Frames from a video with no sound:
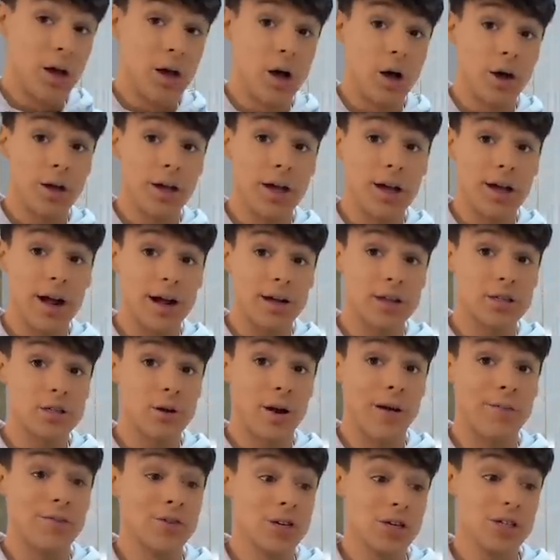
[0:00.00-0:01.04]
Okay guys, so
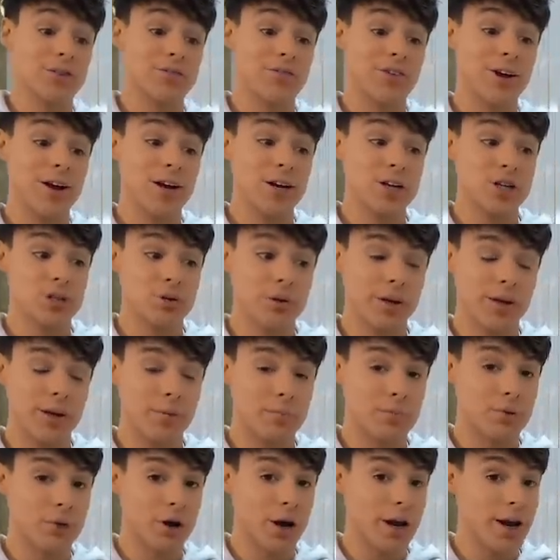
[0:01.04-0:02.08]
I've just finished doing a
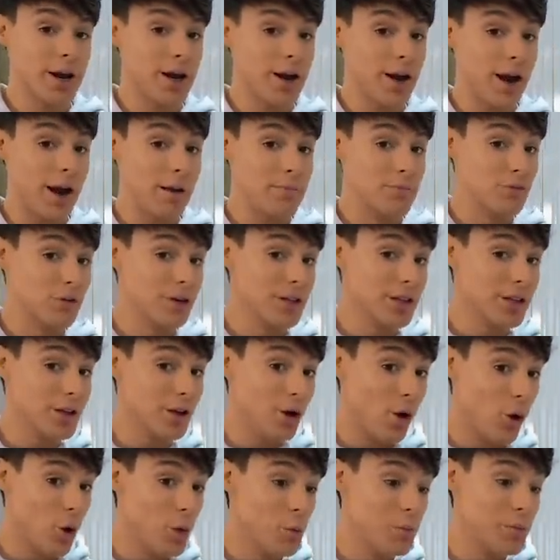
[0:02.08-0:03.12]
prayer. I'm really
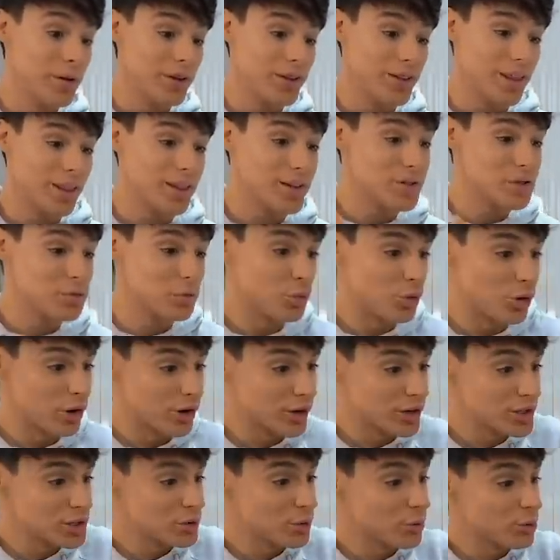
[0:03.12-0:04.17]
hoping that this
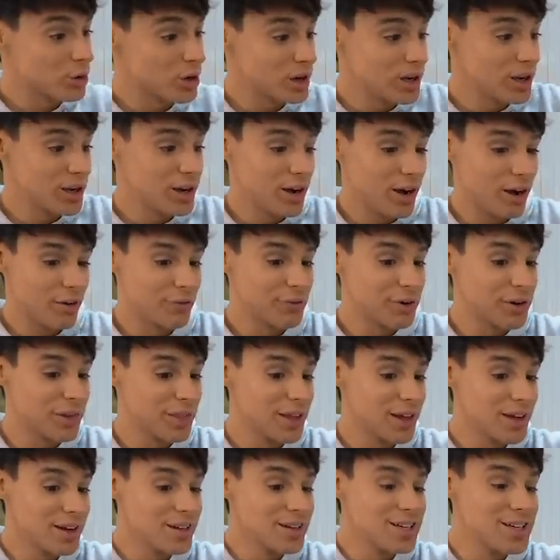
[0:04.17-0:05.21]
works, so we're gonna uncover
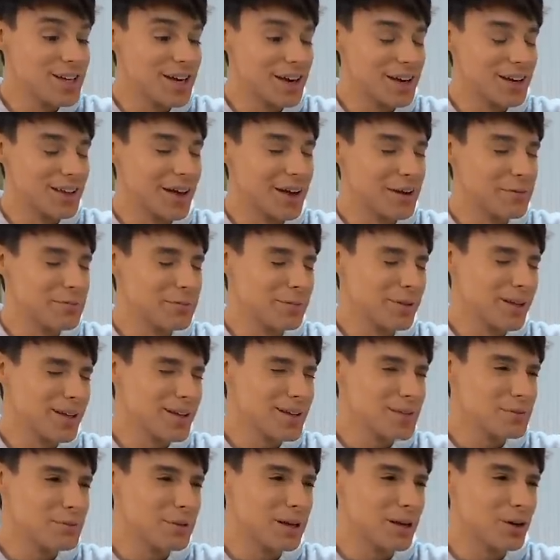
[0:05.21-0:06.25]
this and like, please be